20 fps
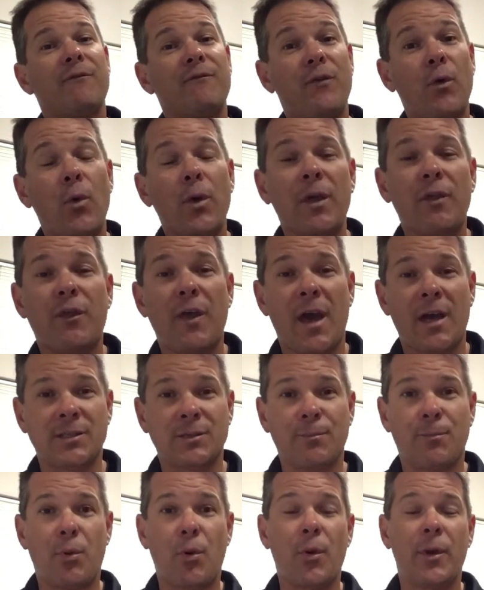
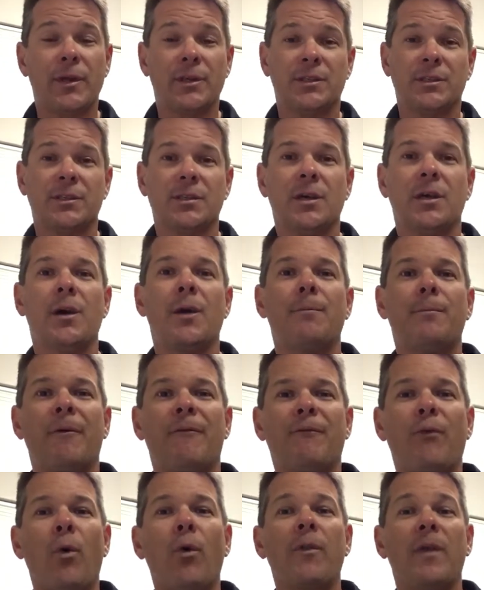40,000 points
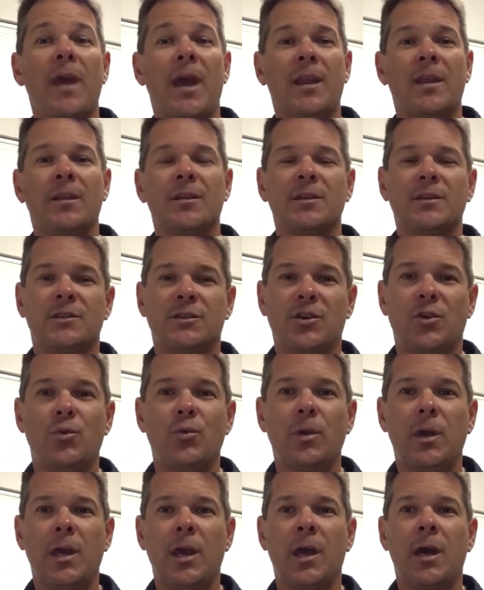before the end of the
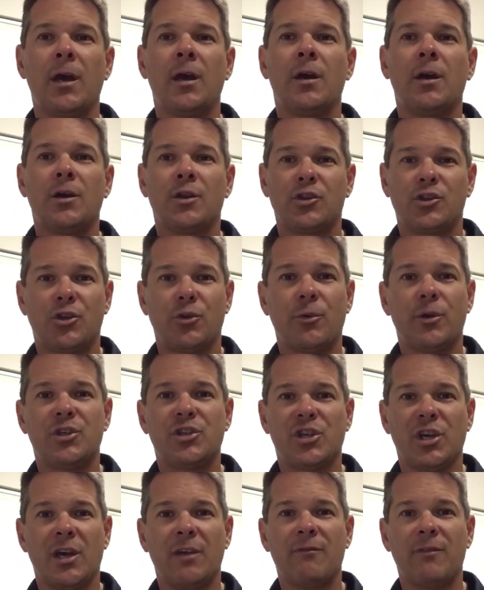school year to
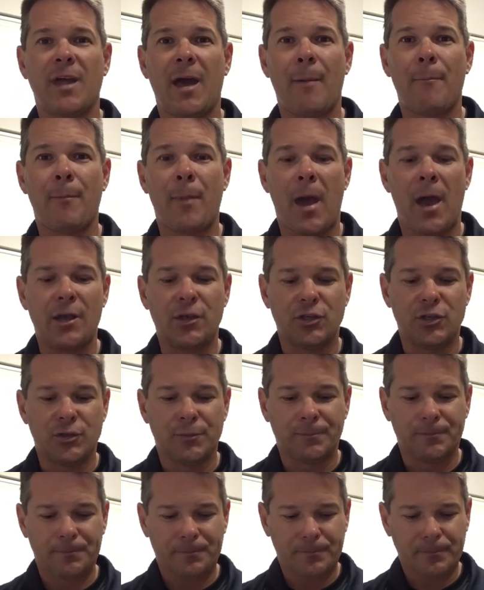achieve that badge.
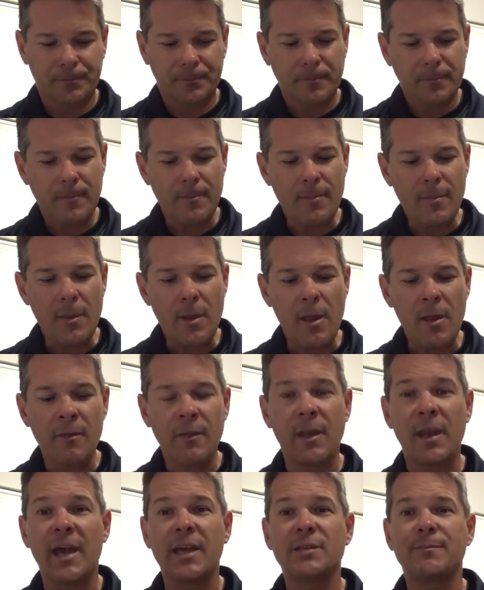
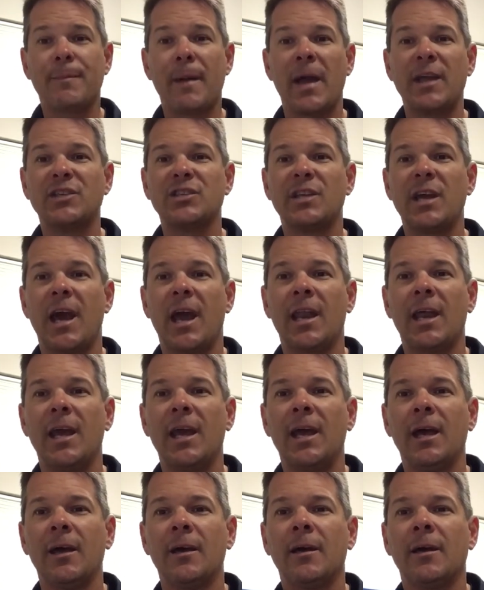The next badge down
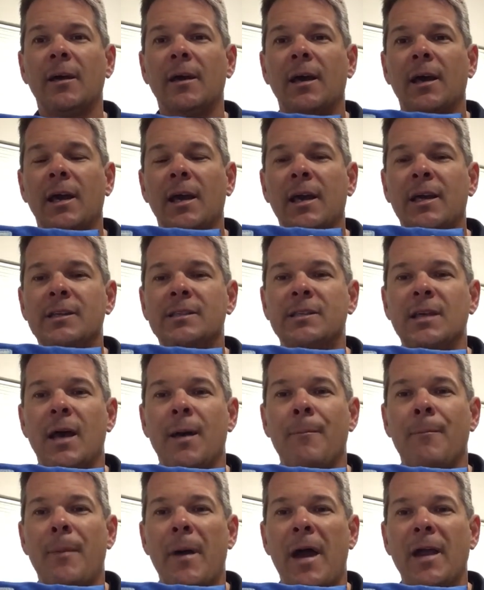here is
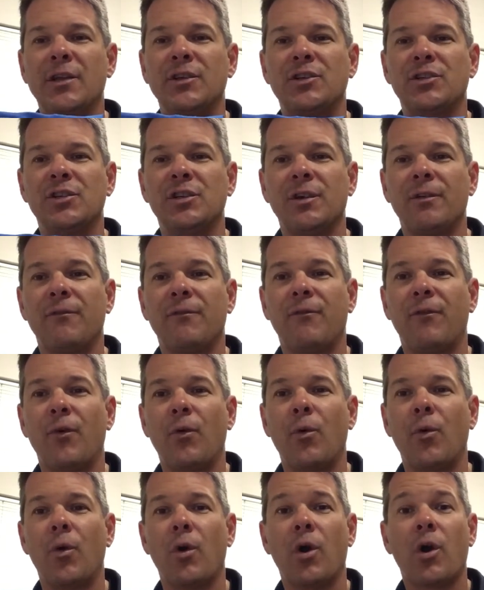a badge
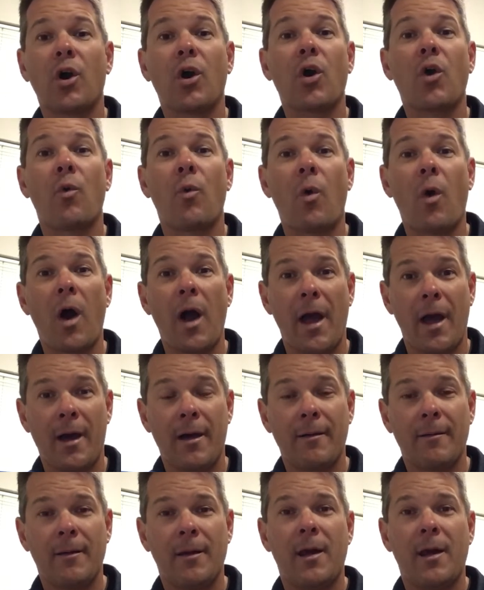for choir.
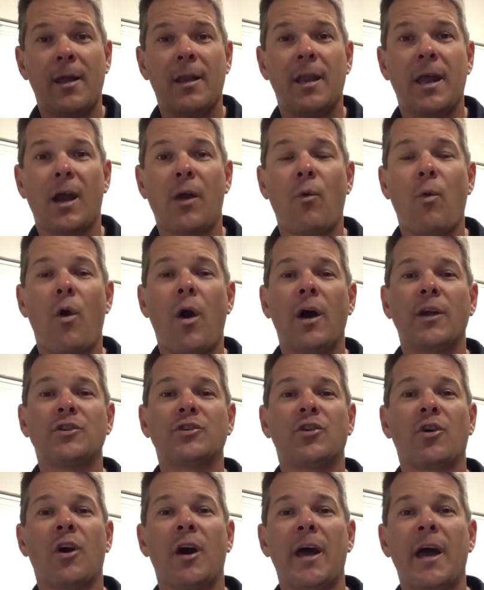Now, choir
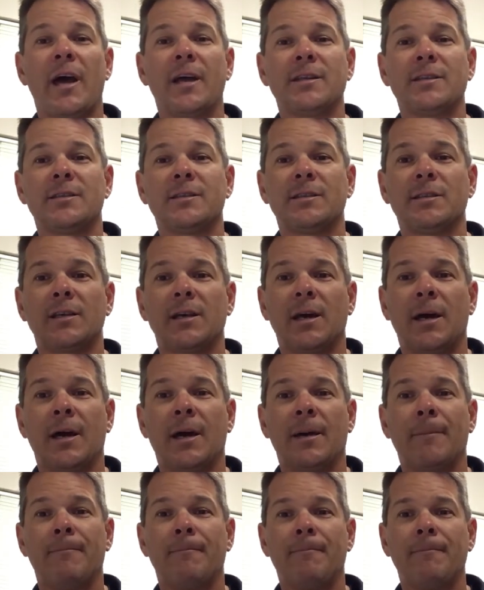tryouts,
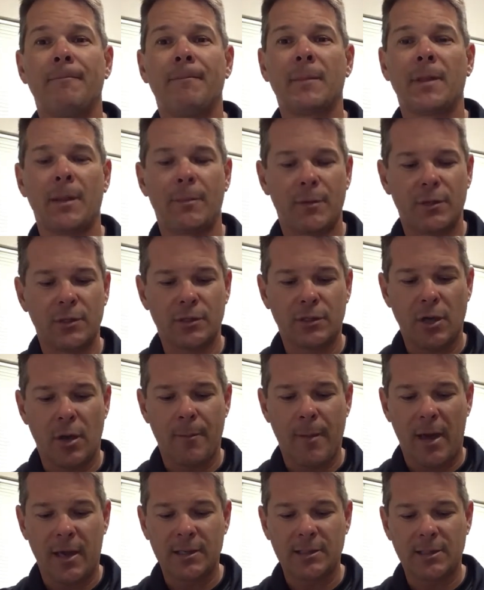let me just go
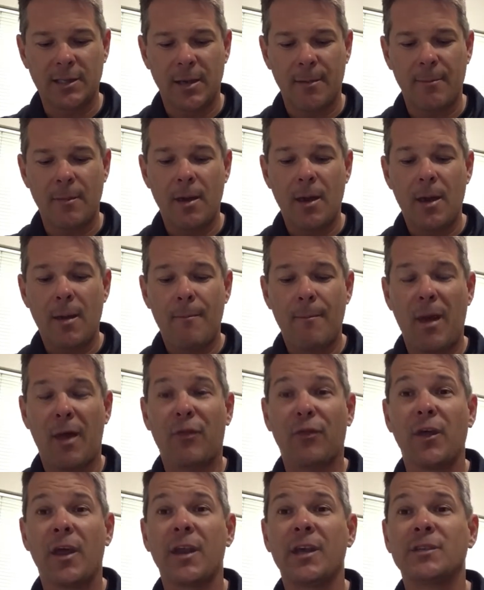back a step.
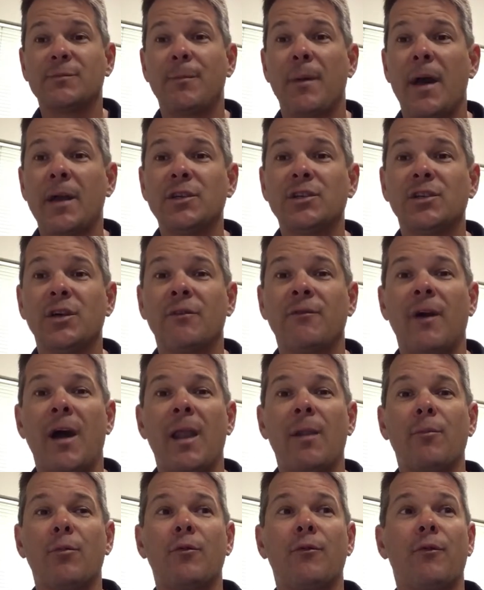Mathletics badge
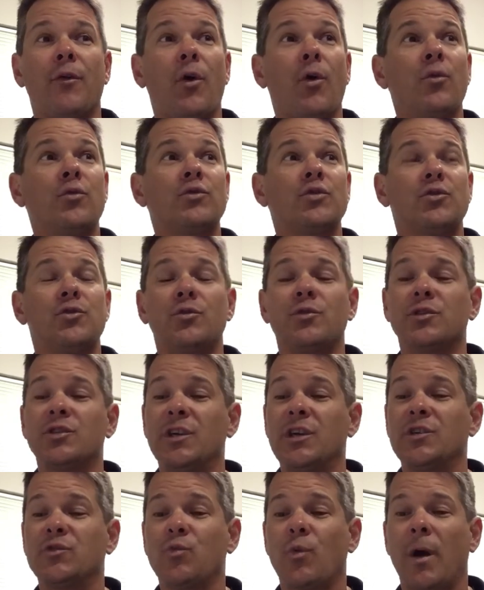available for all students
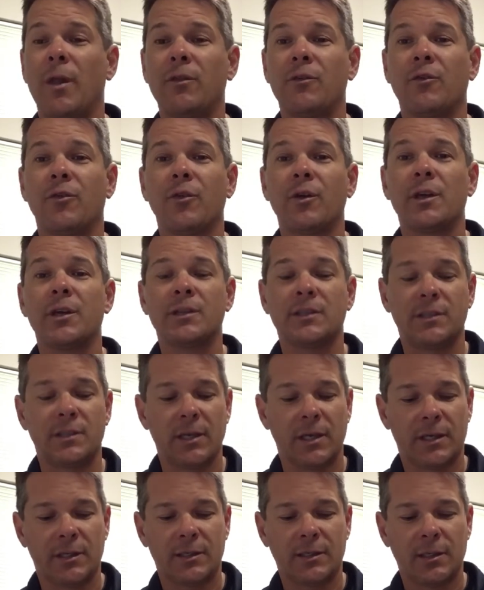years 1 through year
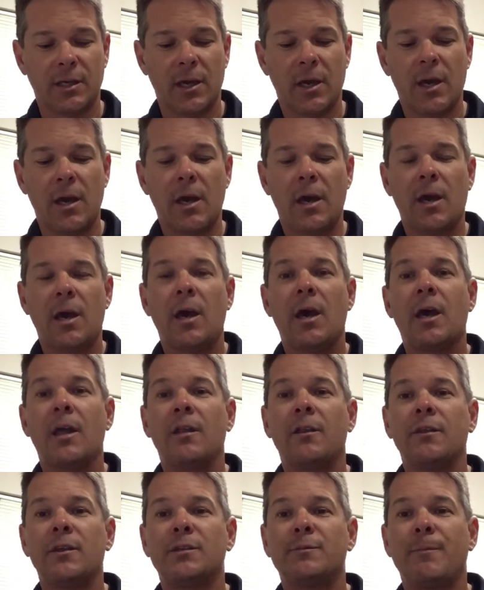6.
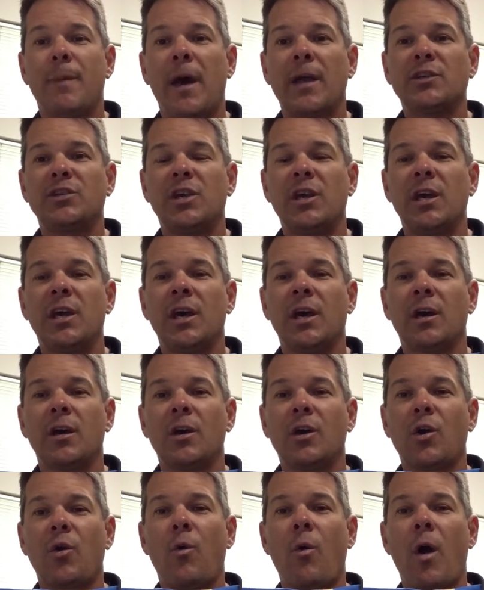This badge here,
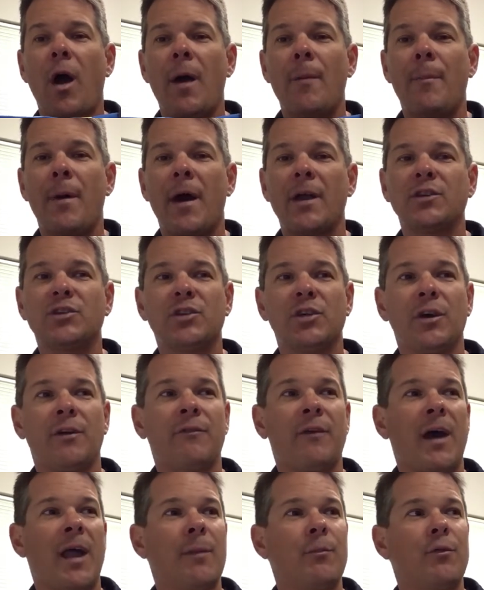choir badge,
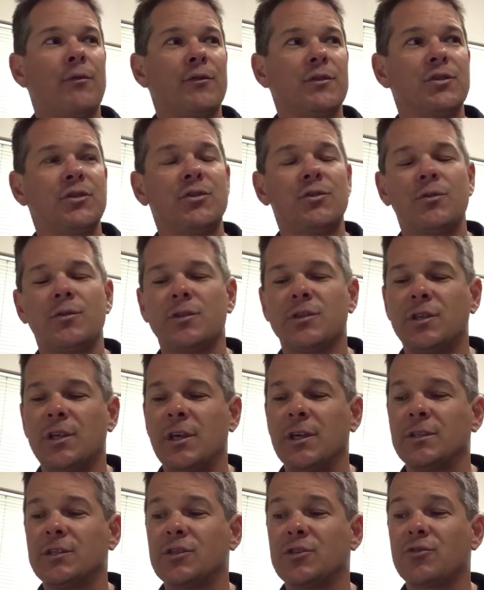available for students
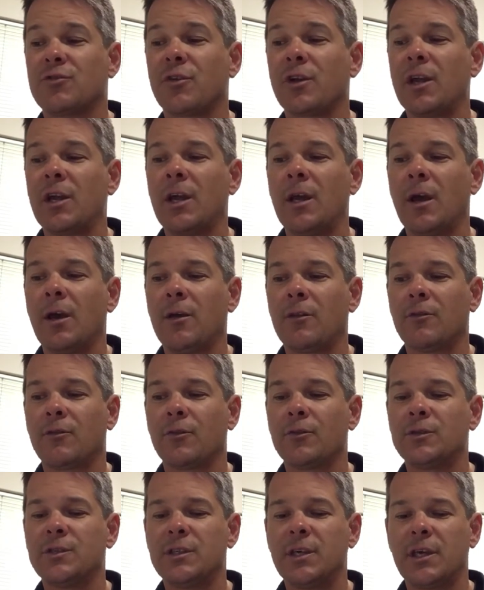years 3
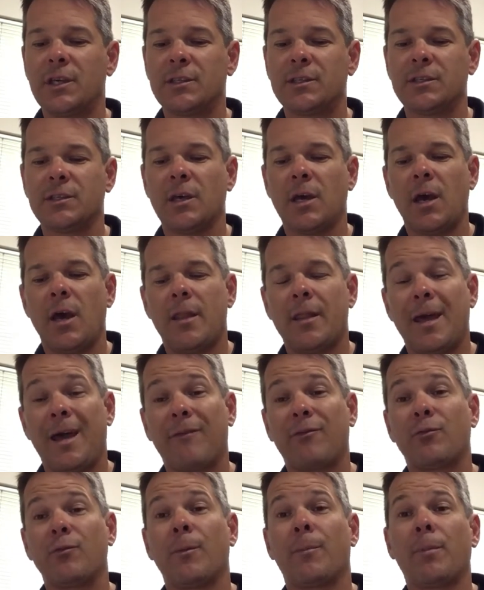through 6. They
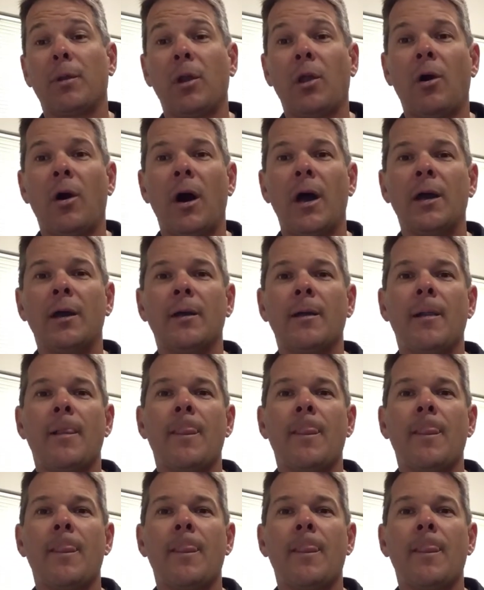have to apply